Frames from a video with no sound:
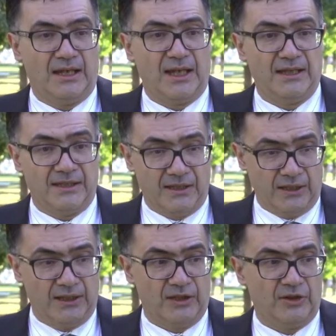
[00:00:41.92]
And
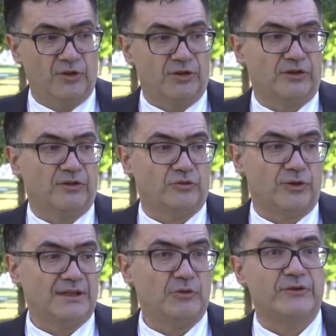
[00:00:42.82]

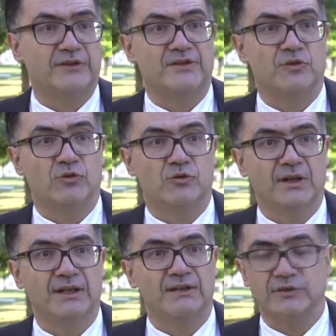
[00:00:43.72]
together with the
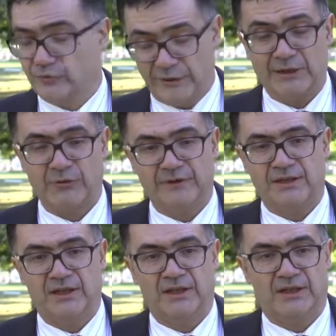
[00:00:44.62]
school, together with
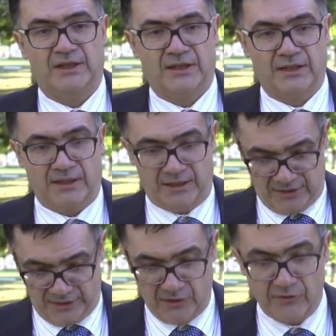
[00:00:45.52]

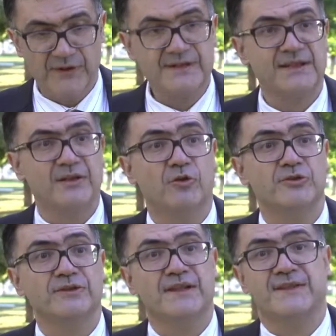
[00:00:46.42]
the conference,
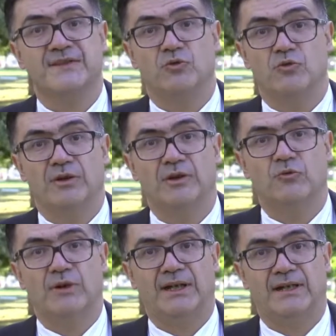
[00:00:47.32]
also there is a school
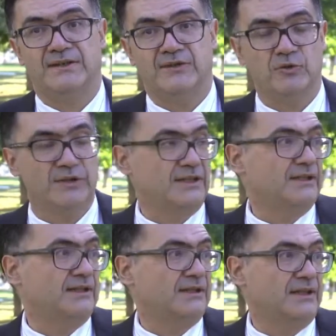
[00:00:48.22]
where
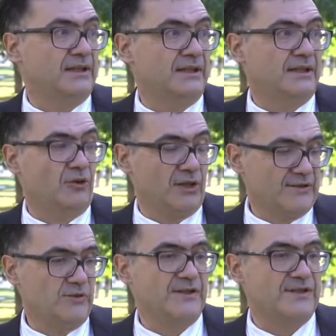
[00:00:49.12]
local
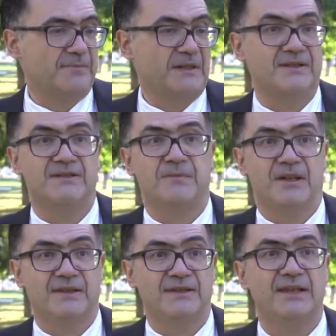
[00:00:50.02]
students participate,